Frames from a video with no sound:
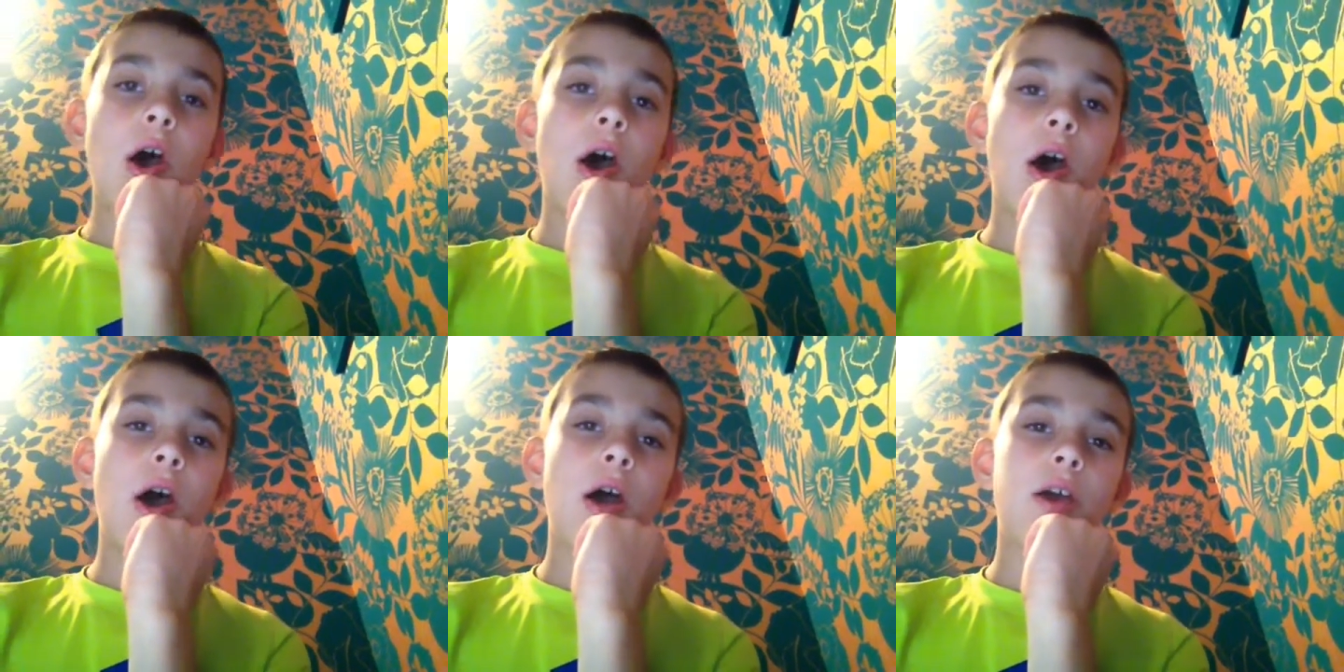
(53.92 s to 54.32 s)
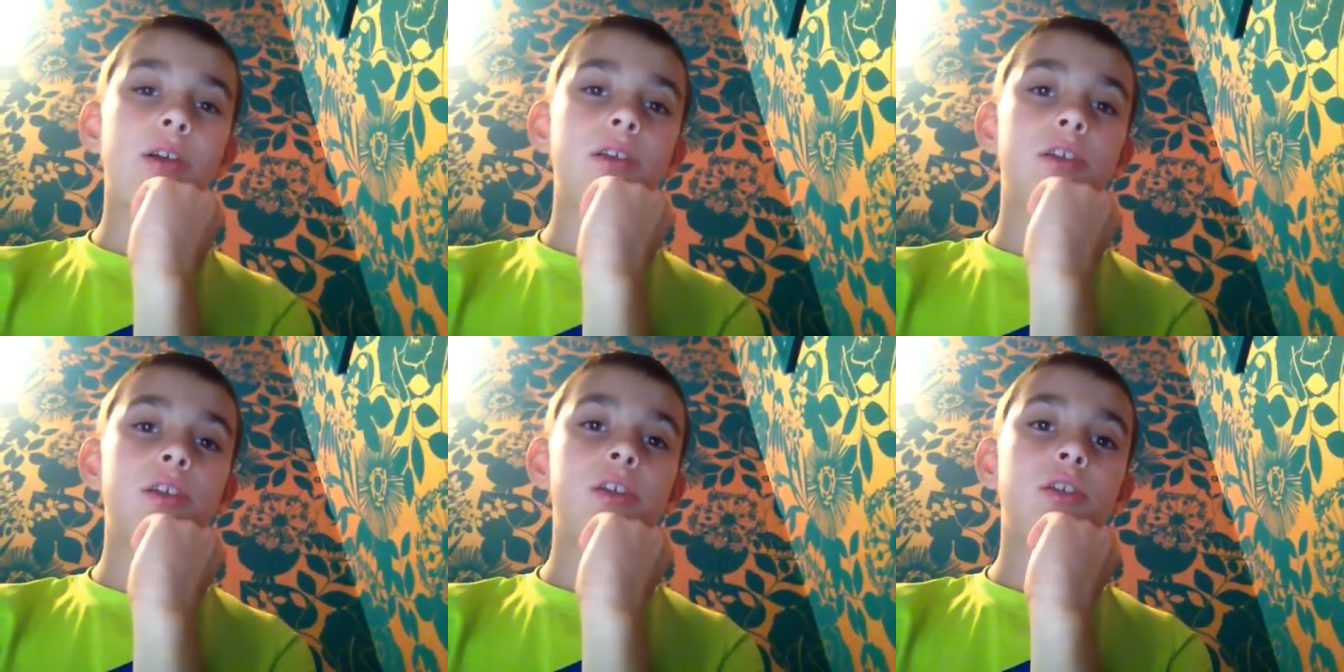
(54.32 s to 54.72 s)
I
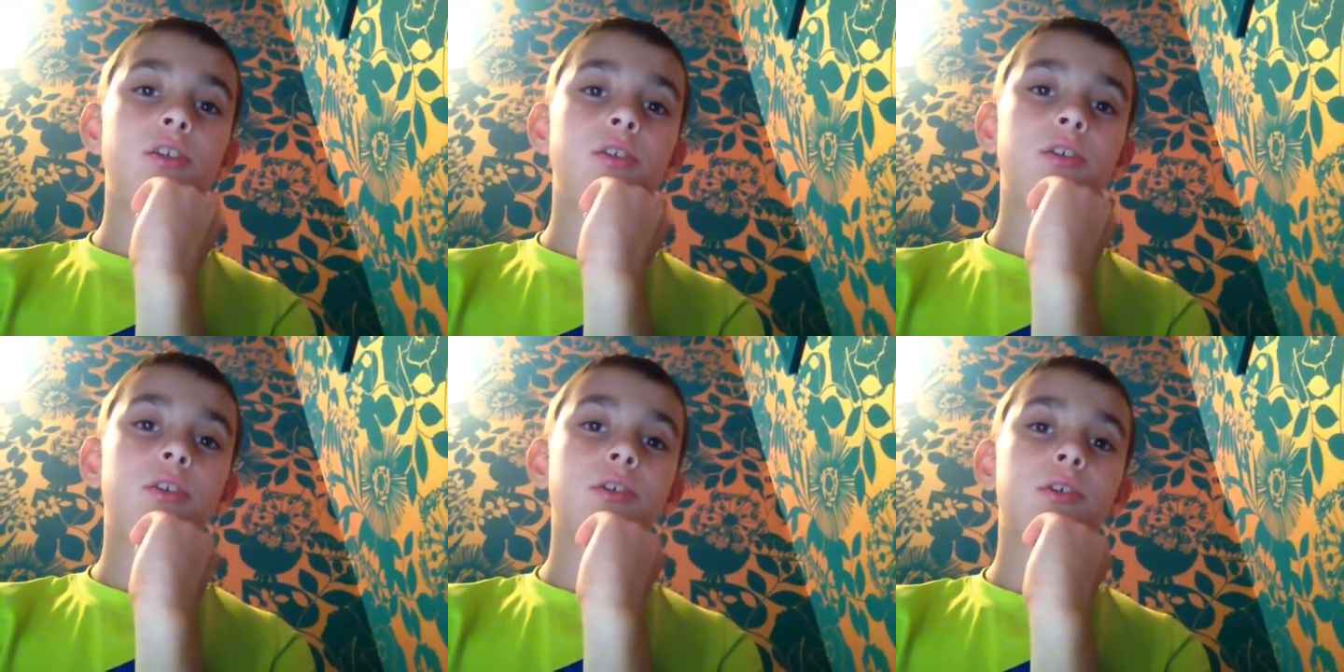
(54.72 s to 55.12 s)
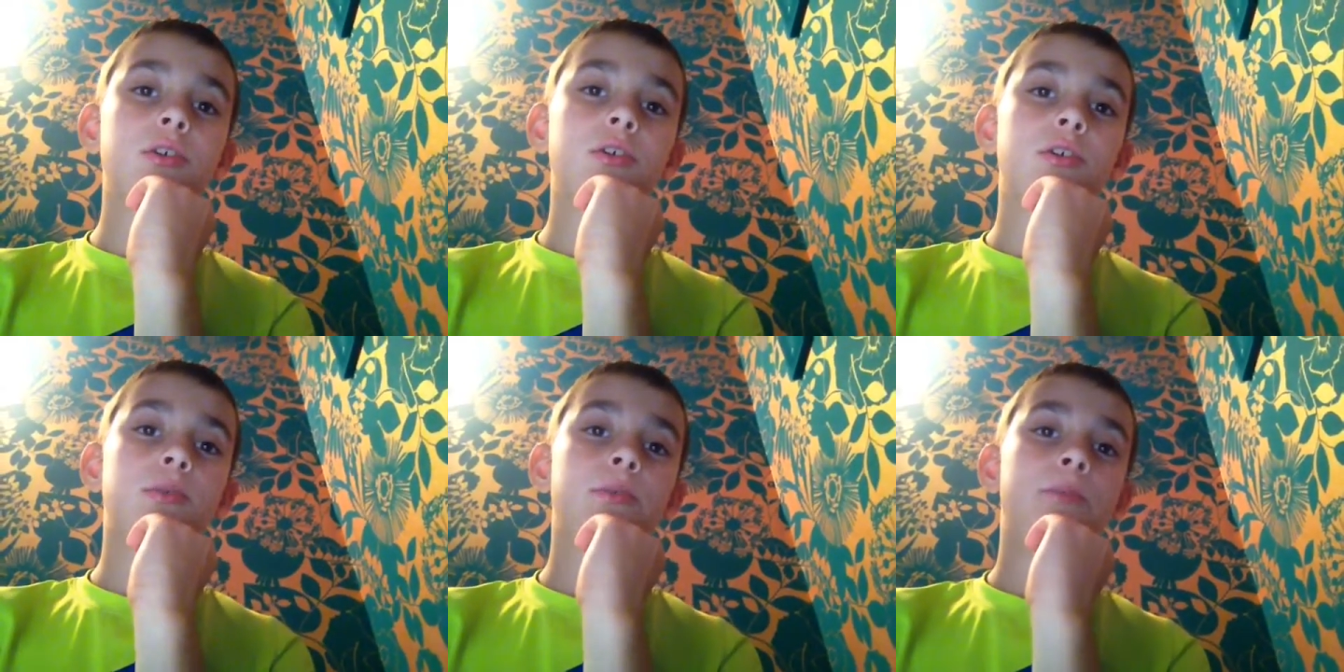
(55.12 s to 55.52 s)
need
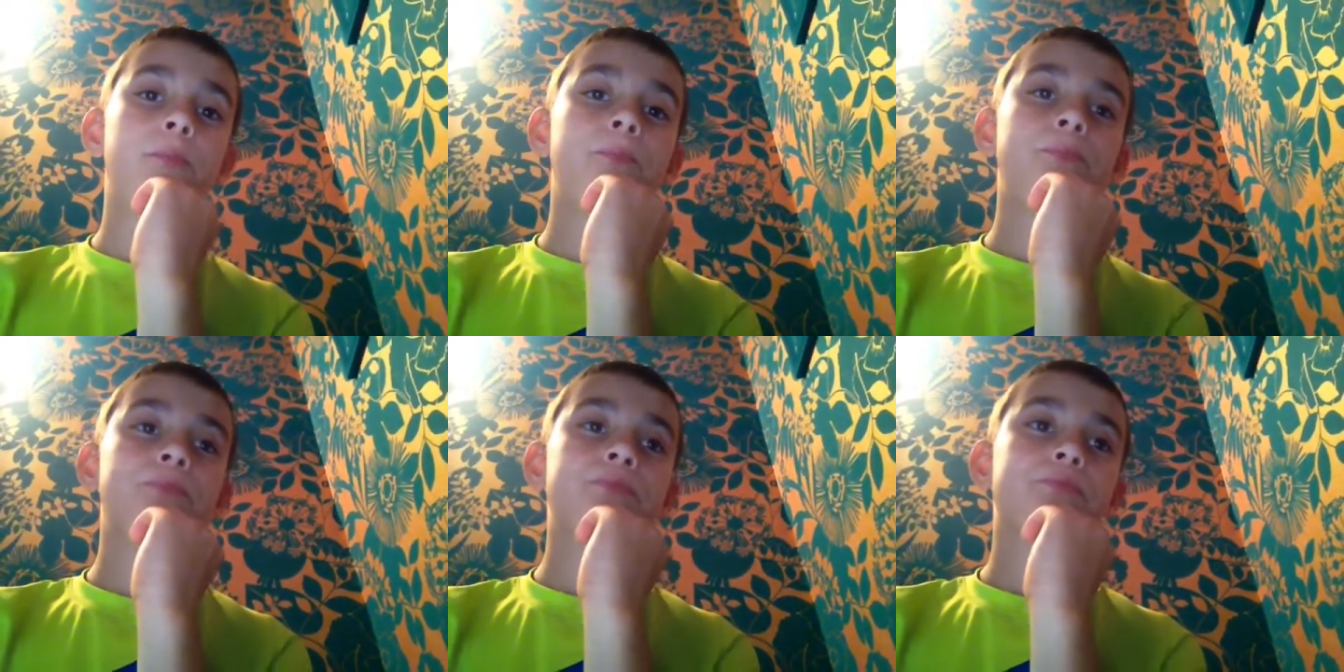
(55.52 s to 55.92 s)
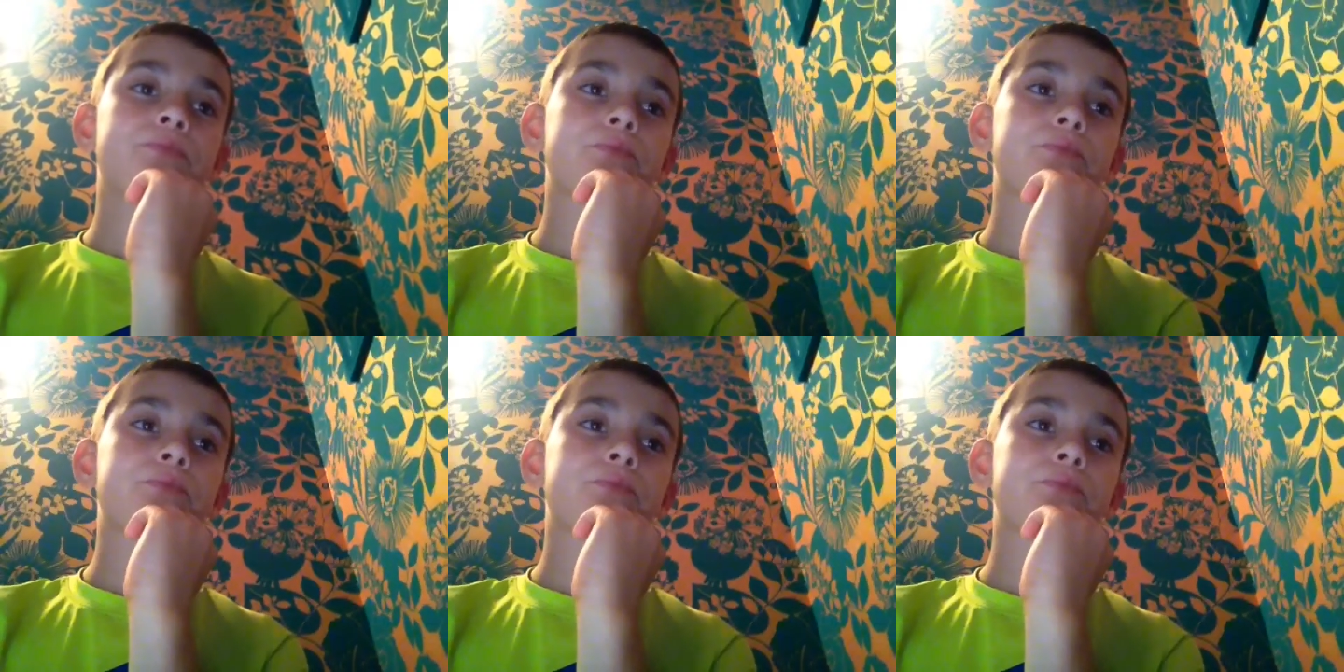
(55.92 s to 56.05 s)
to. Um,